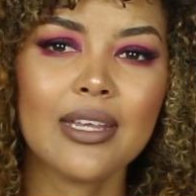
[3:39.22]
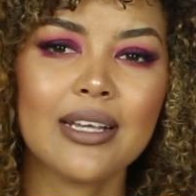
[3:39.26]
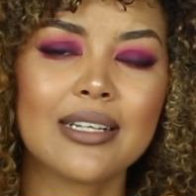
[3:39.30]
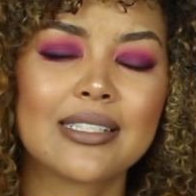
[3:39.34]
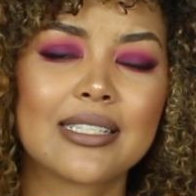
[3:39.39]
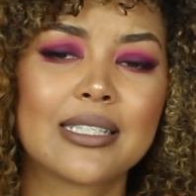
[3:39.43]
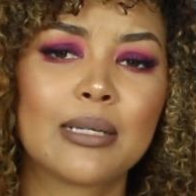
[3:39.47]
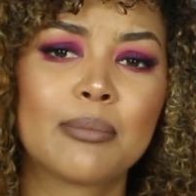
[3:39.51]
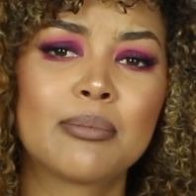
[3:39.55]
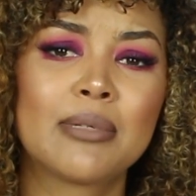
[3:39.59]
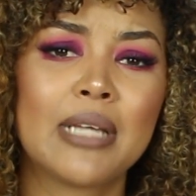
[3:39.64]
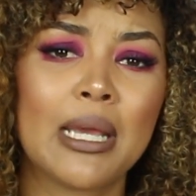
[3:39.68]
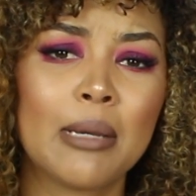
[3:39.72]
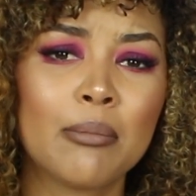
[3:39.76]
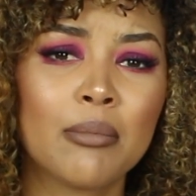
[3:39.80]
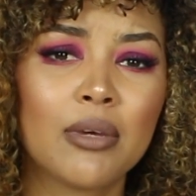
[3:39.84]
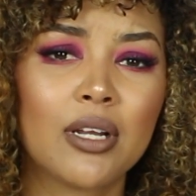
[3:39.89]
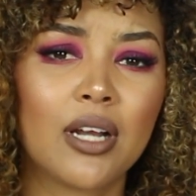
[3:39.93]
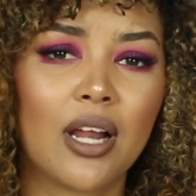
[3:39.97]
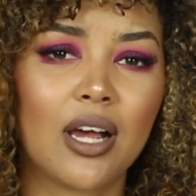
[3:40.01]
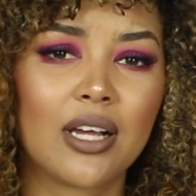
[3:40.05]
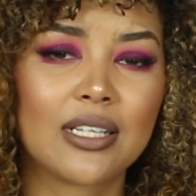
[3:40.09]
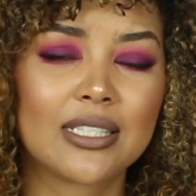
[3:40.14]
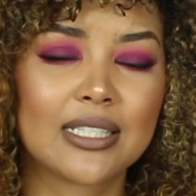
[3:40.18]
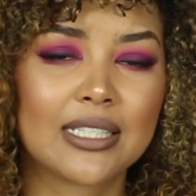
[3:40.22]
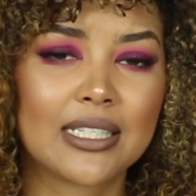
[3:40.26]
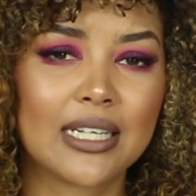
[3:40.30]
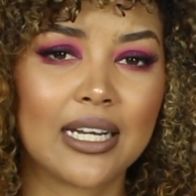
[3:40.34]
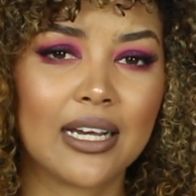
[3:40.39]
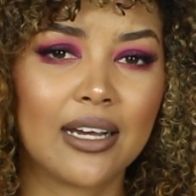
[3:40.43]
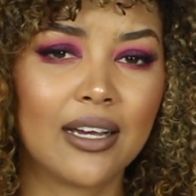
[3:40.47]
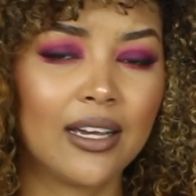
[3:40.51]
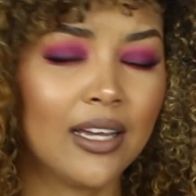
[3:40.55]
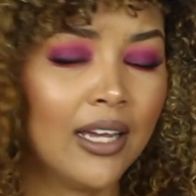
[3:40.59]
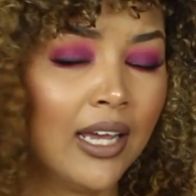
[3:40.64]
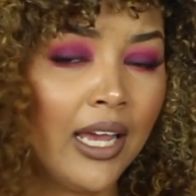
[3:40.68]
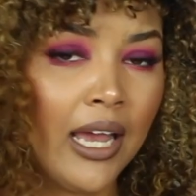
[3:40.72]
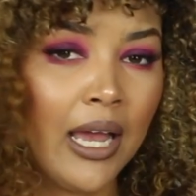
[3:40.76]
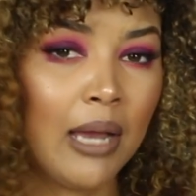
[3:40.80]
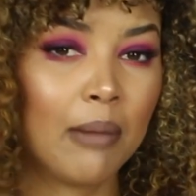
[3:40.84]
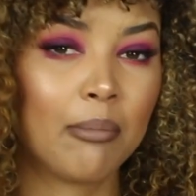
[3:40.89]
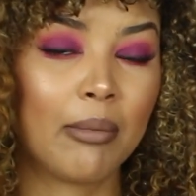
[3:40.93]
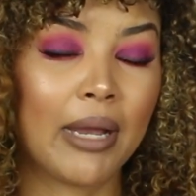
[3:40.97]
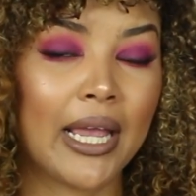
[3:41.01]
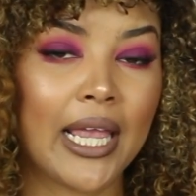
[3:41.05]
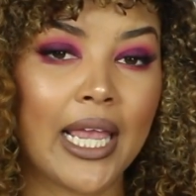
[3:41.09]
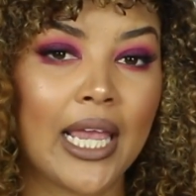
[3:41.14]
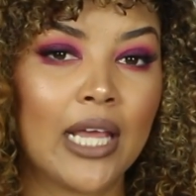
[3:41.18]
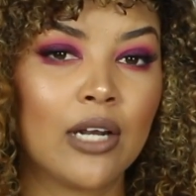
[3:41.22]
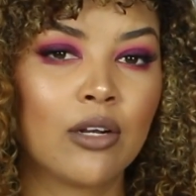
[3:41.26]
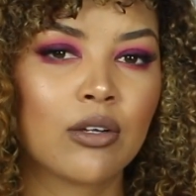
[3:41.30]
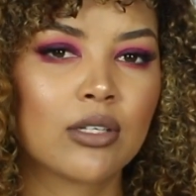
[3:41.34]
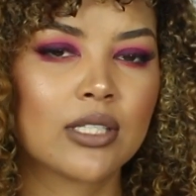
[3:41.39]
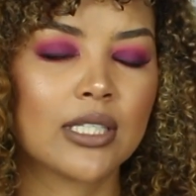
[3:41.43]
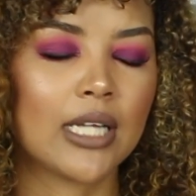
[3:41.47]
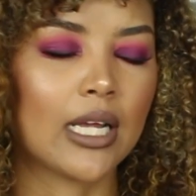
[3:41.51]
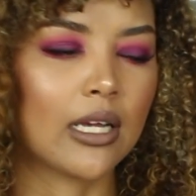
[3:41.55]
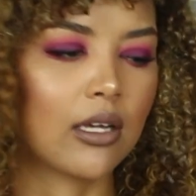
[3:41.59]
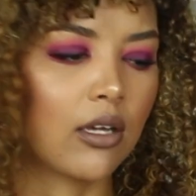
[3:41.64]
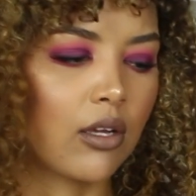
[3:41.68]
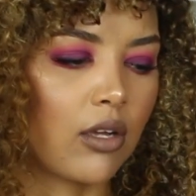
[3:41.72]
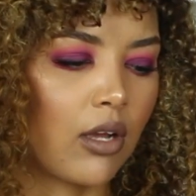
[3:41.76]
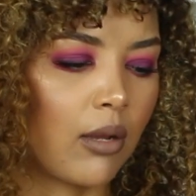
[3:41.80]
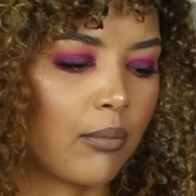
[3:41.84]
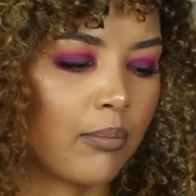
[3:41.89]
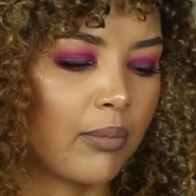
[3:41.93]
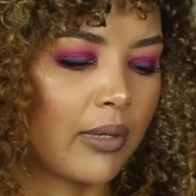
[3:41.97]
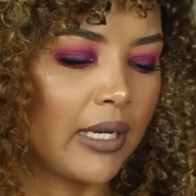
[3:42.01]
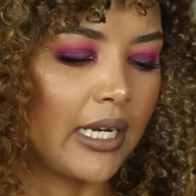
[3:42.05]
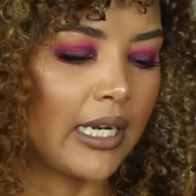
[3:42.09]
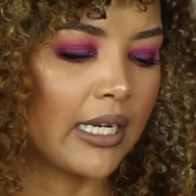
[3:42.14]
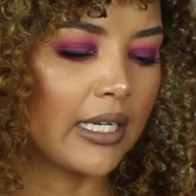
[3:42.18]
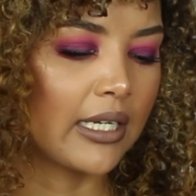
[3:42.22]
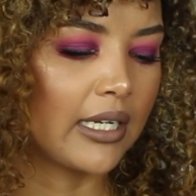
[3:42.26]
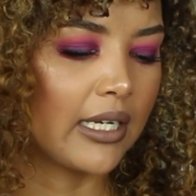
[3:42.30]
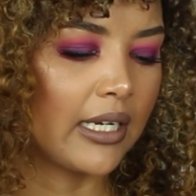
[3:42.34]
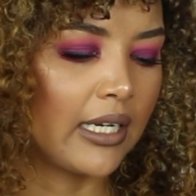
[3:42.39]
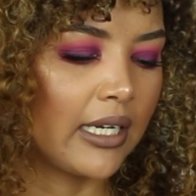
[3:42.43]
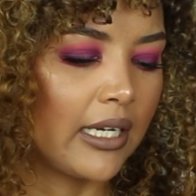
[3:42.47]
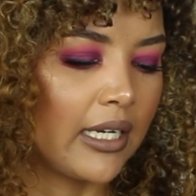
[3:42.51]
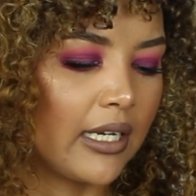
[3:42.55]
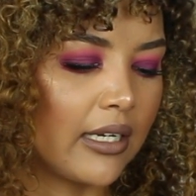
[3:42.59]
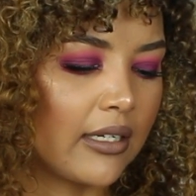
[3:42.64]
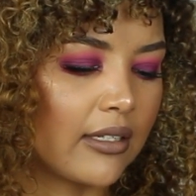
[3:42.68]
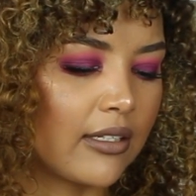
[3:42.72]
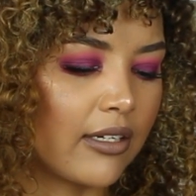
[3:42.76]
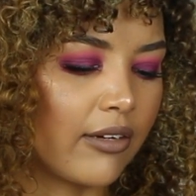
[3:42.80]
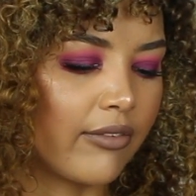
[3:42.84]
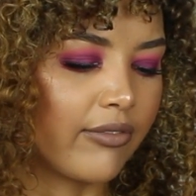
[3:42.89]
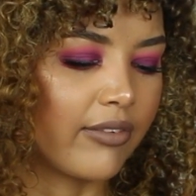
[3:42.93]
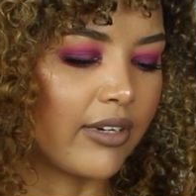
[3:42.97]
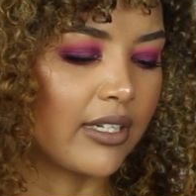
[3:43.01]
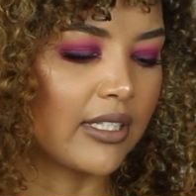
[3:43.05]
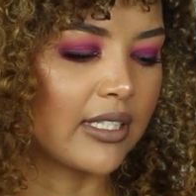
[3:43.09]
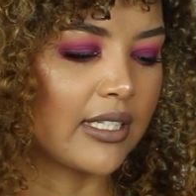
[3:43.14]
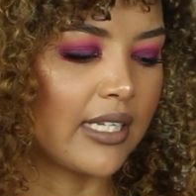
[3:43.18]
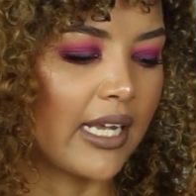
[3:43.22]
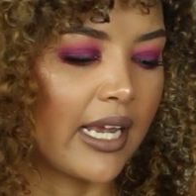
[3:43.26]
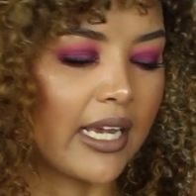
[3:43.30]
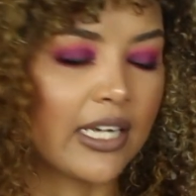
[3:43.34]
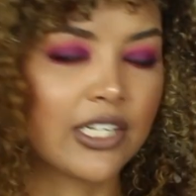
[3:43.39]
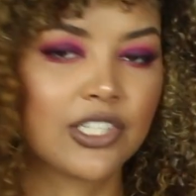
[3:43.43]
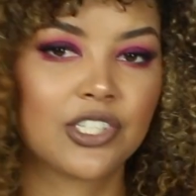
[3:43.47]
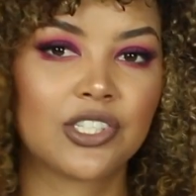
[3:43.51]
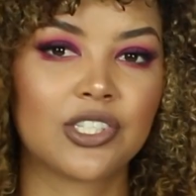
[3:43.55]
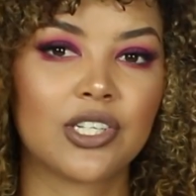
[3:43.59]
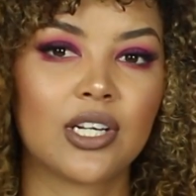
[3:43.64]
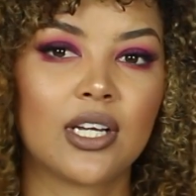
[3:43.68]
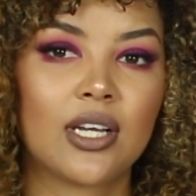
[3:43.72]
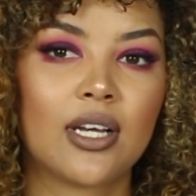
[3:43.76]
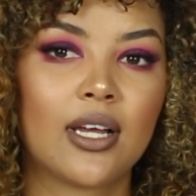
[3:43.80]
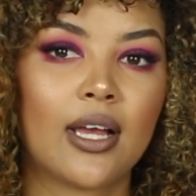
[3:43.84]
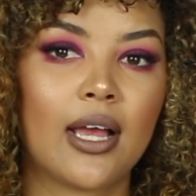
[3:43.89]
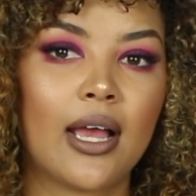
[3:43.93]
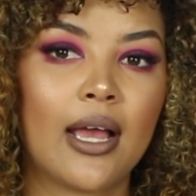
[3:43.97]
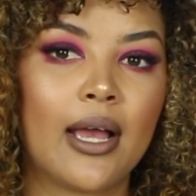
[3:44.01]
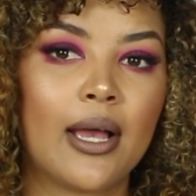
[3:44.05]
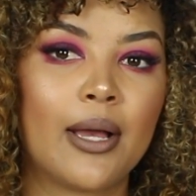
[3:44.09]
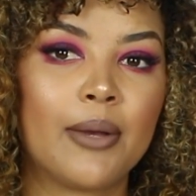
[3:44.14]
September last year. My hair looks like a completely different texture.